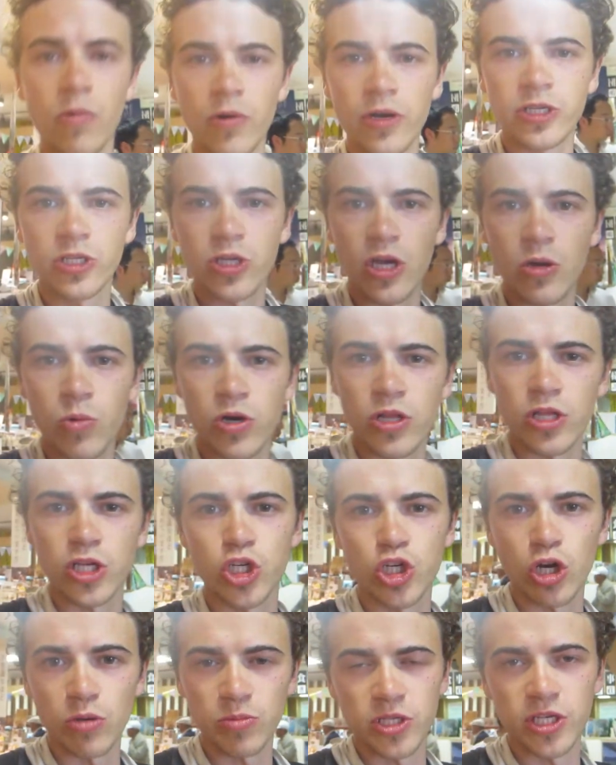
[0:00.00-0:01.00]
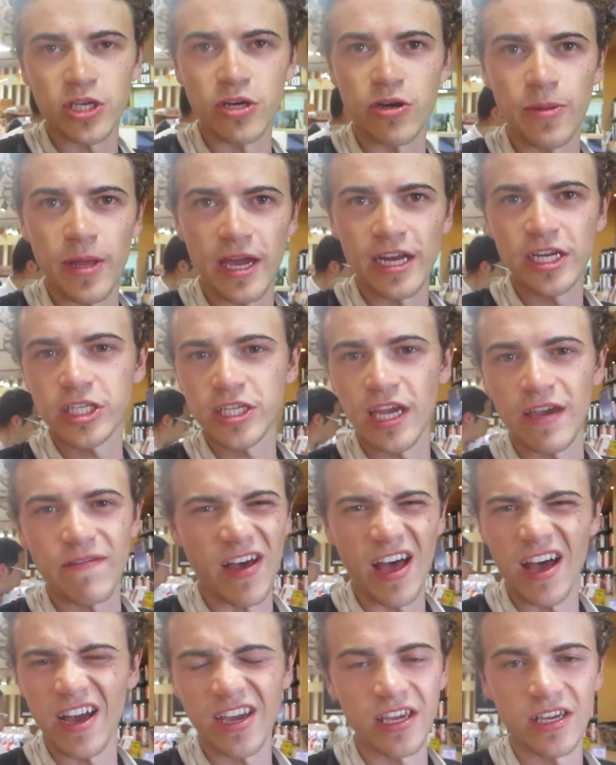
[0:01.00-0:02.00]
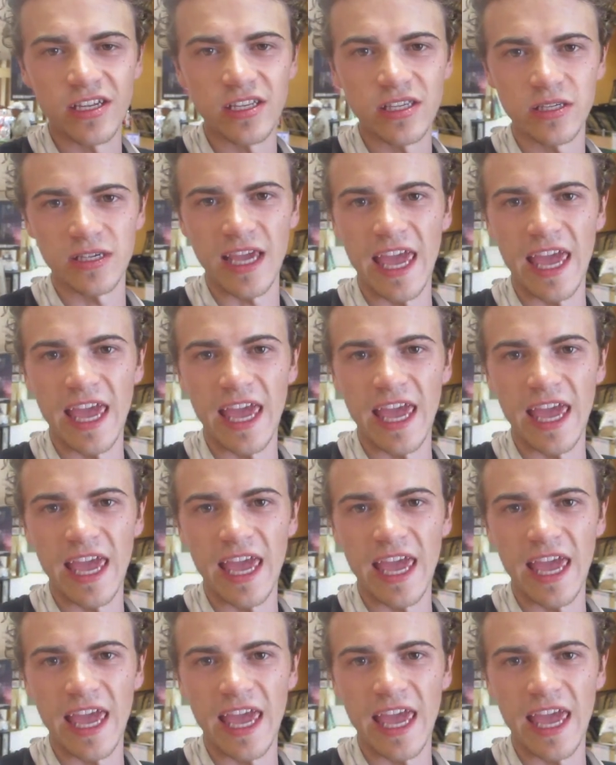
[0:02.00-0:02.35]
We're inside one of the shops here and they just have onions